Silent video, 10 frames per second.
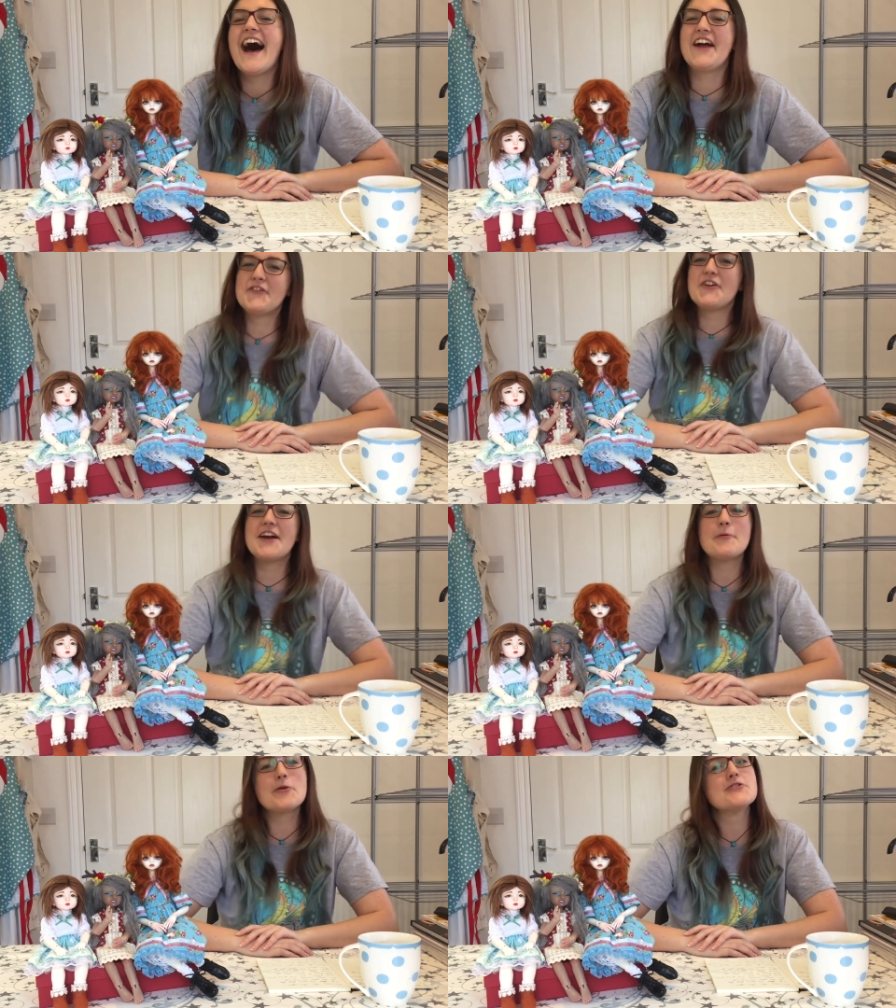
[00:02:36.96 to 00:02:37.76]
I
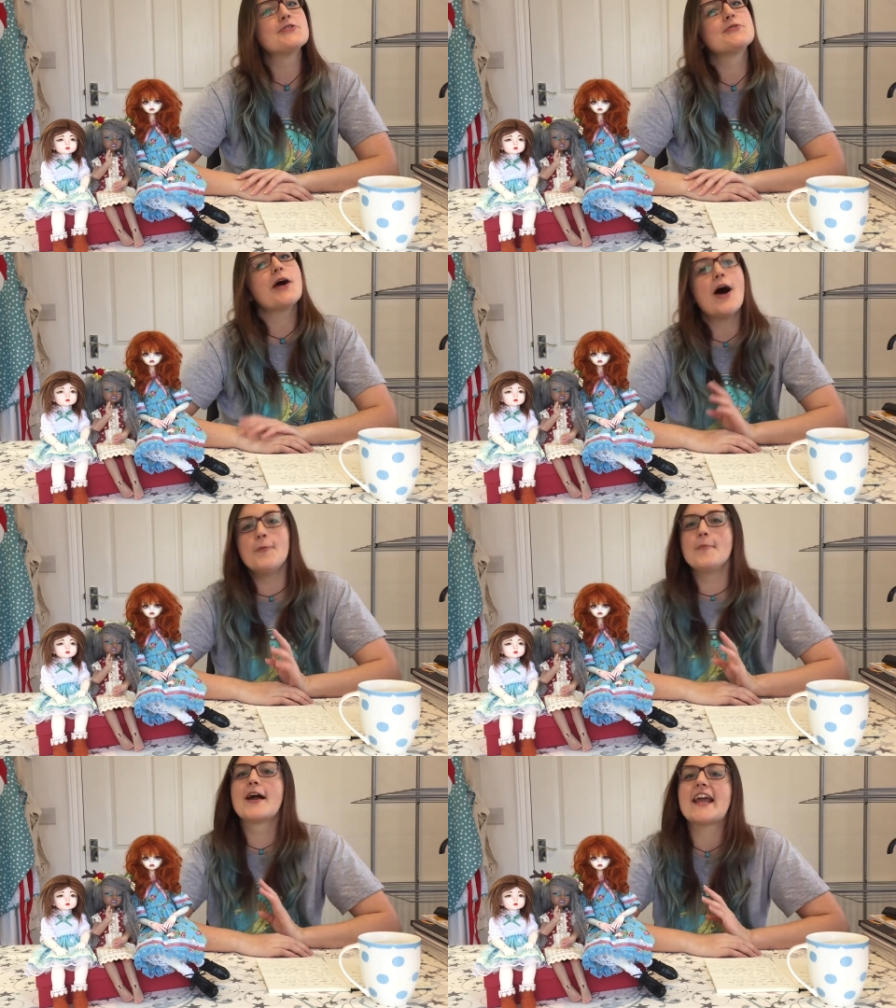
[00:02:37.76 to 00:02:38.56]
really want to
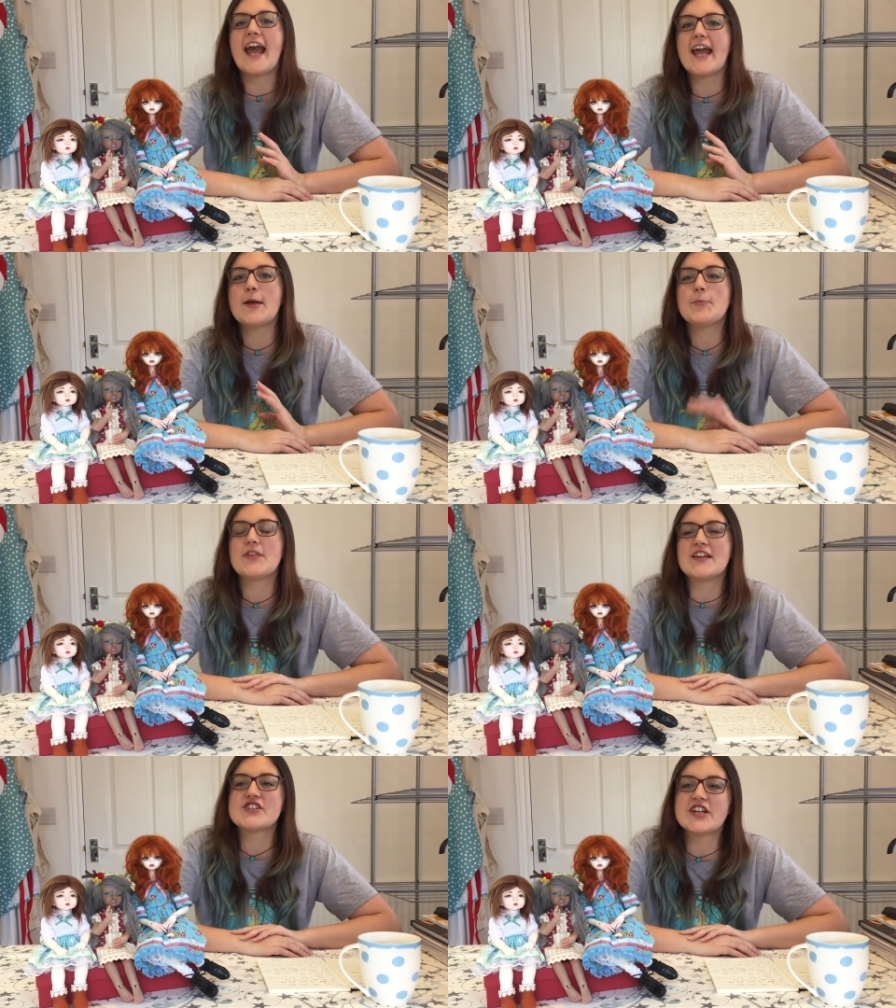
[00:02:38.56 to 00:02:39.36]
up my game
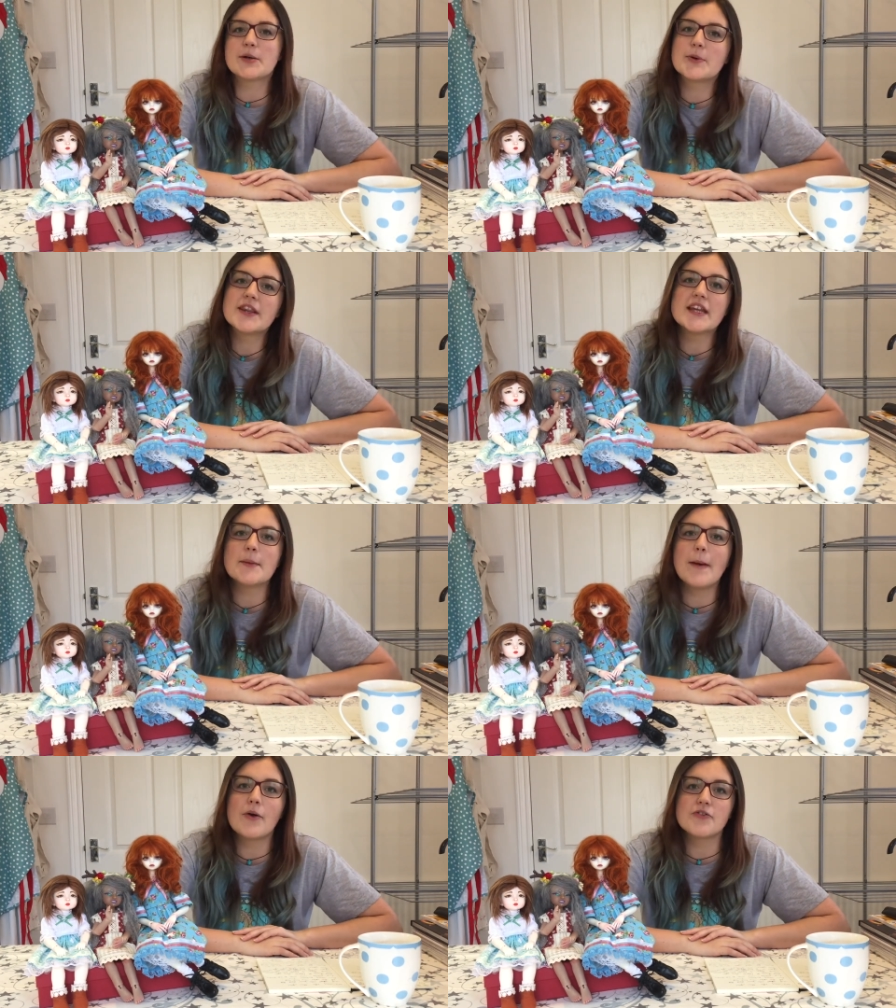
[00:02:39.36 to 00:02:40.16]
this year with the
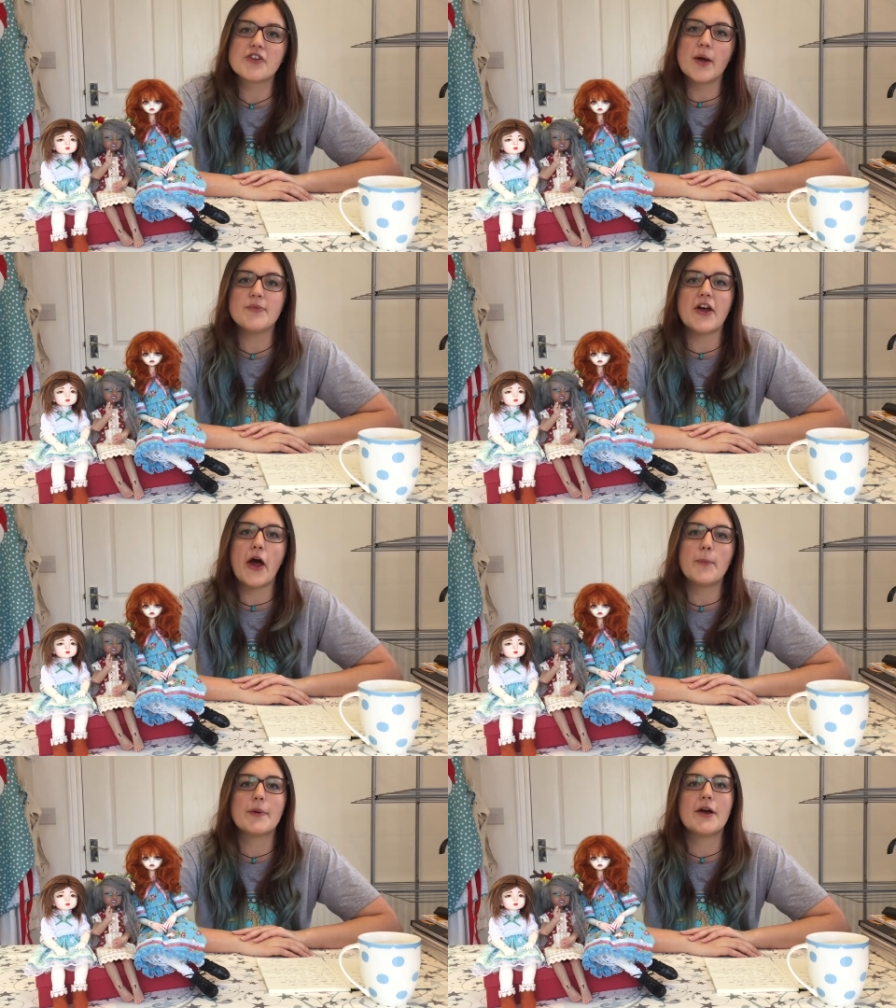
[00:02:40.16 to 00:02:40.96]
amount of times I
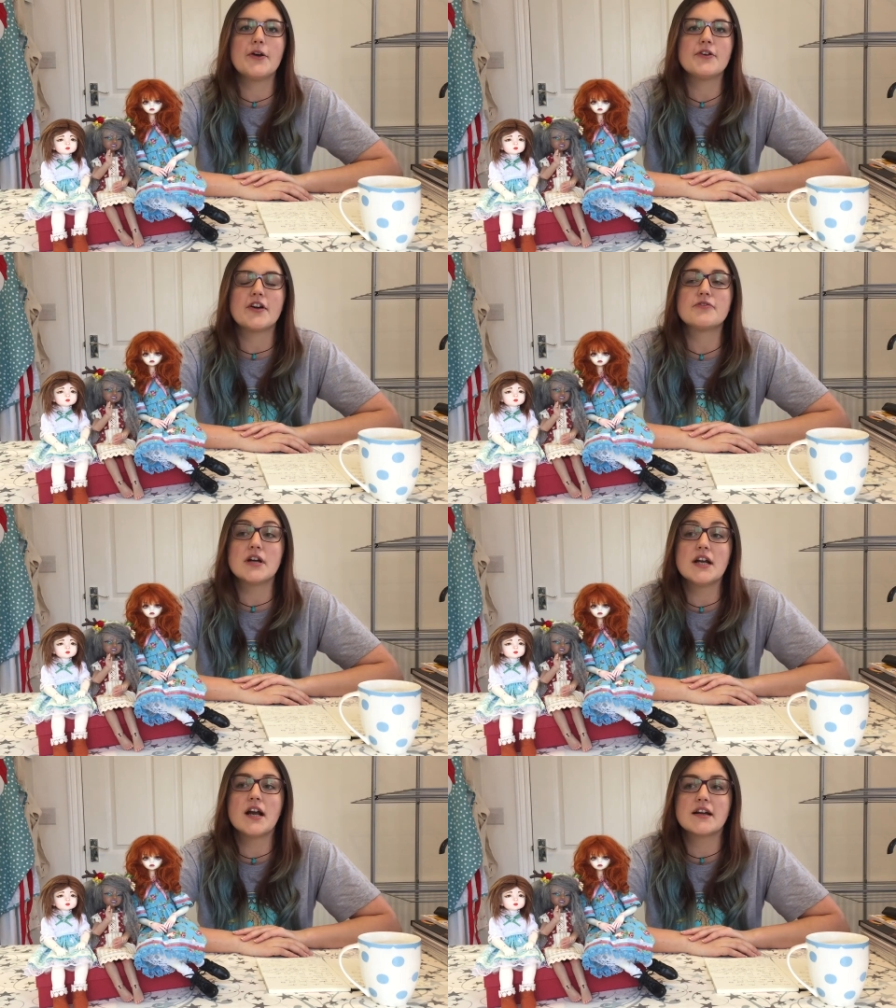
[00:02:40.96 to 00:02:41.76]
upload. I'd
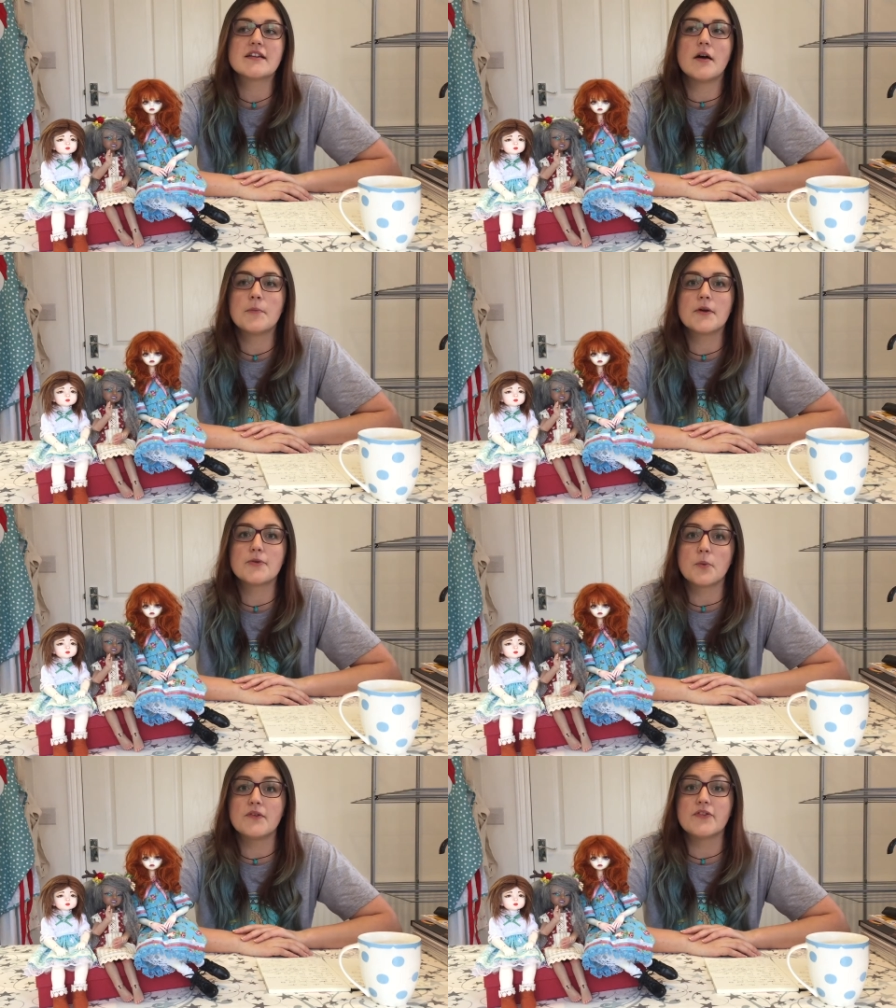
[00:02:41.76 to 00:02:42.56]
really like to
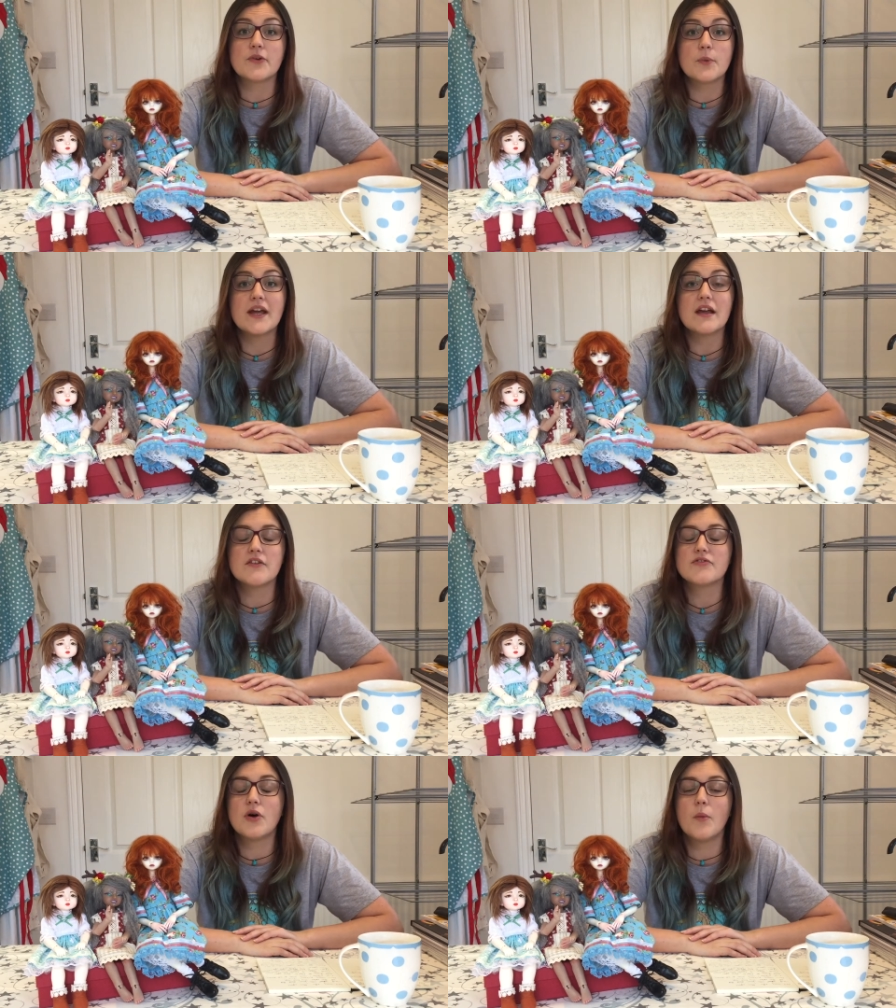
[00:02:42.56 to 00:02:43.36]
upload once a week,
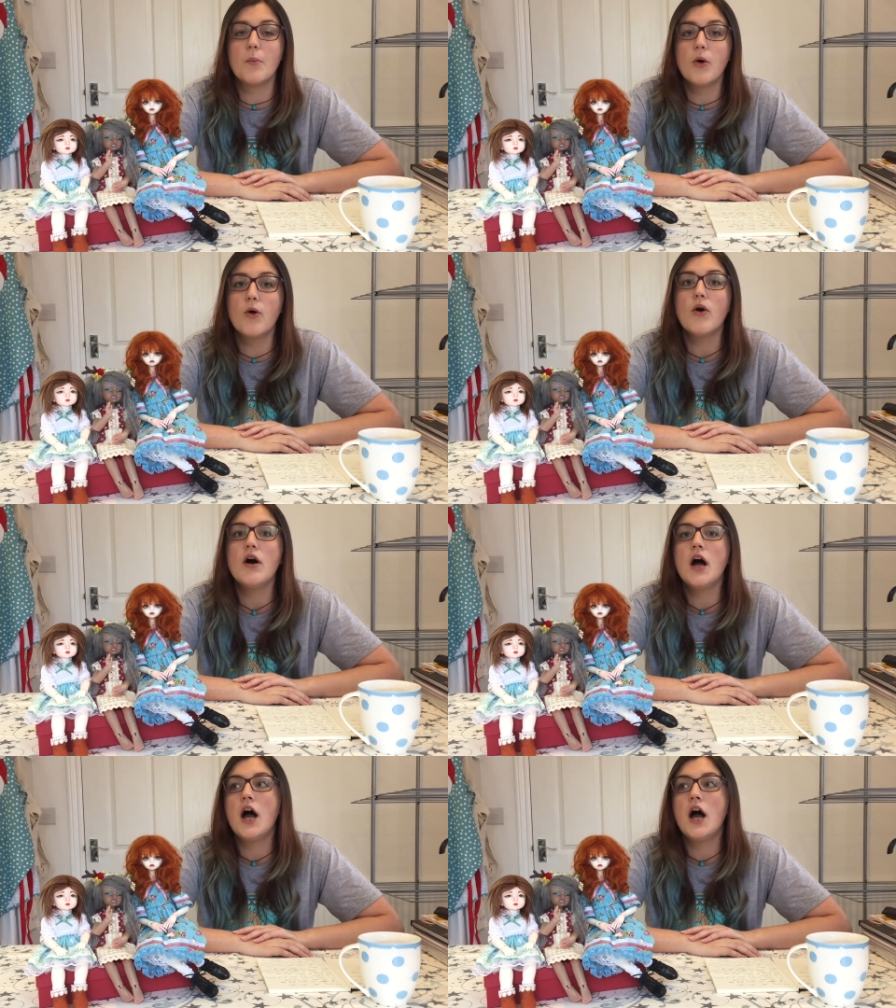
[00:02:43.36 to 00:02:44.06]
if not more.